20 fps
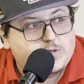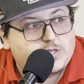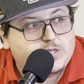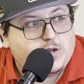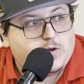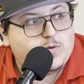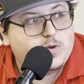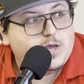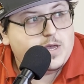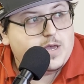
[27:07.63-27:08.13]

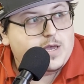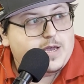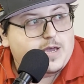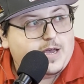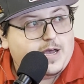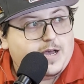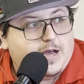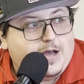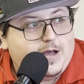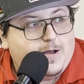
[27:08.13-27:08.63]
So,
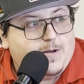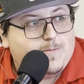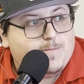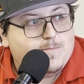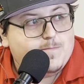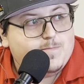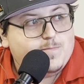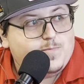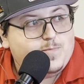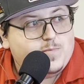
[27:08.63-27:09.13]

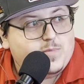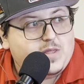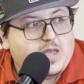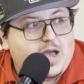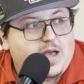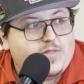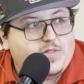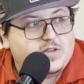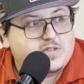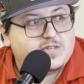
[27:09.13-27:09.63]

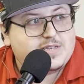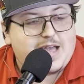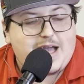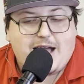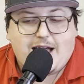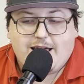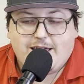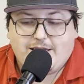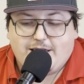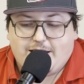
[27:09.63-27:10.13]
this
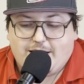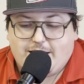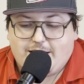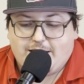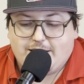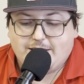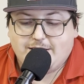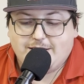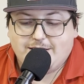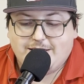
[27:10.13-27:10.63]
guy.